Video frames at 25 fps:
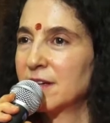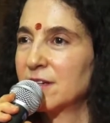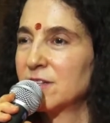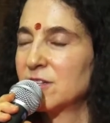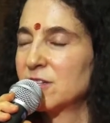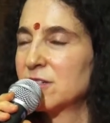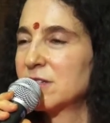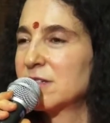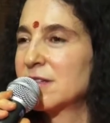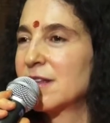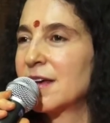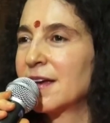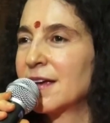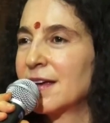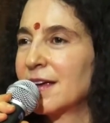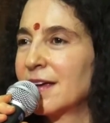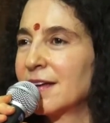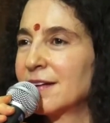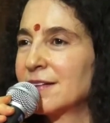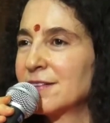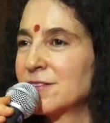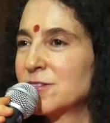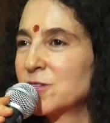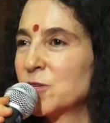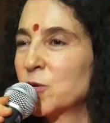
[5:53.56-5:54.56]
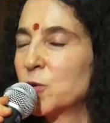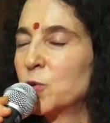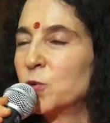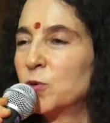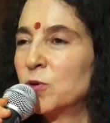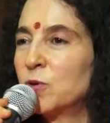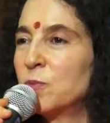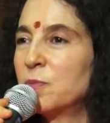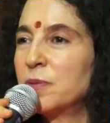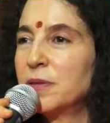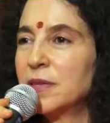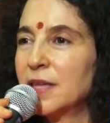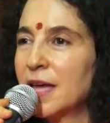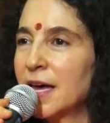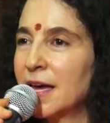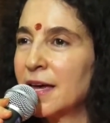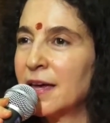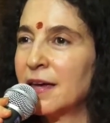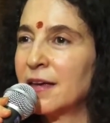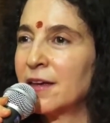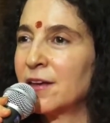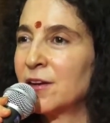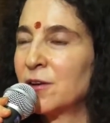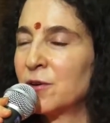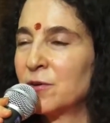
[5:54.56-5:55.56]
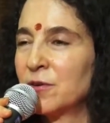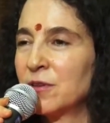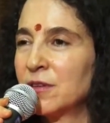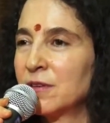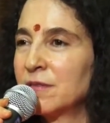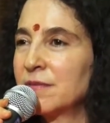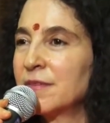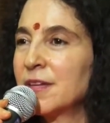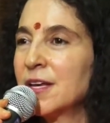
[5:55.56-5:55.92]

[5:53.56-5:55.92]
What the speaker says: Just like in a school play, you know,